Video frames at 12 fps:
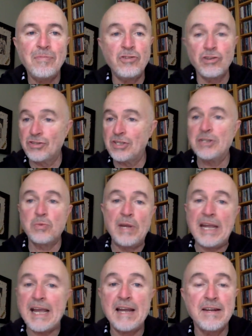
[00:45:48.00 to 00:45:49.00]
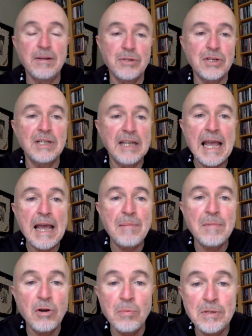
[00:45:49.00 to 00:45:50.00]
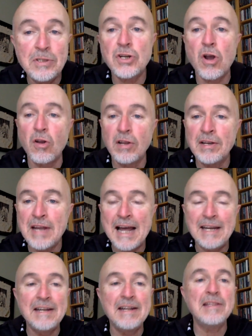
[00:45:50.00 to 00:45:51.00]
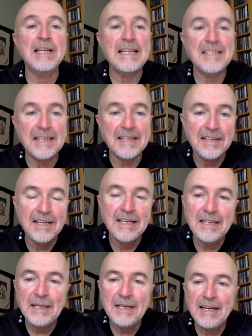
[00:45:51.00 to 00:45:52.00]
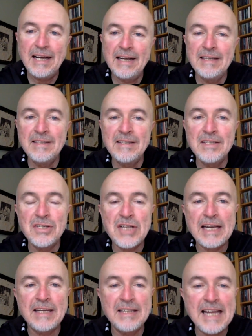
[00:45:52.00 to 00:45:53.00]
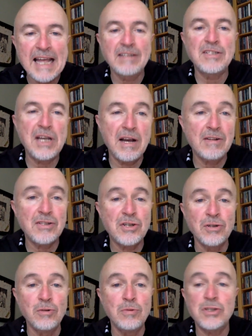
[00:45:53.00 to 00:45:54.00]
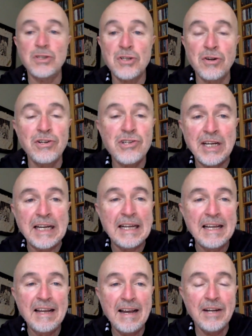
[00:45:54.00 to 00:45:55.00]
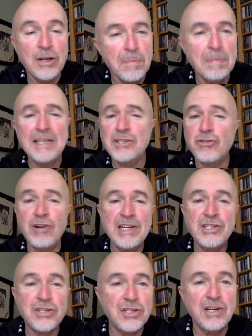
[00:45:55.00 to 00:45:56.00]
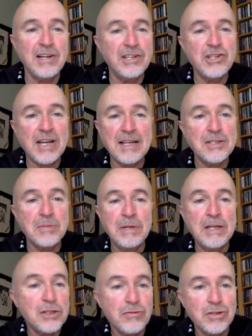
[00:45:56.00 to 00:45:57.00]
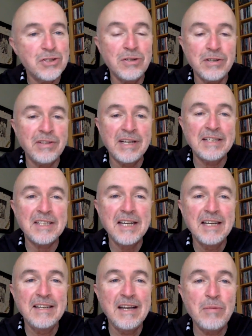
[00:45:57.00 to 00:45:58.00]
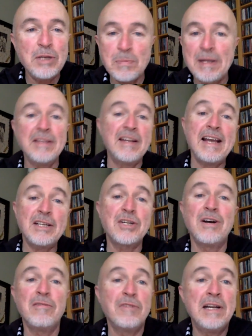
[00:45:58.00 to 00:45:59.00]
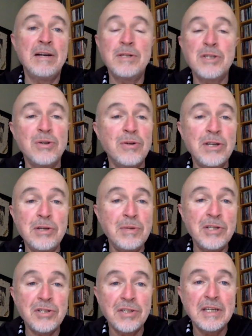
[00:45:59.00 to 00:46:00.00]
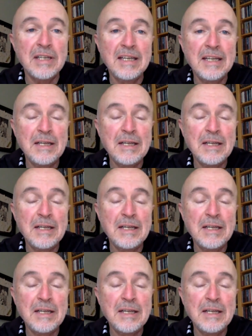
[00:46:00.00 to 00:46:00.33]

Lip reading: Just this weekend, I was at a game up in Scotland, Annan Athletic, and the second Kelty Hearts goal was astonishing. And a complete stranger started chatting to me as a result of that. And we spent the next half an hour talking to each other.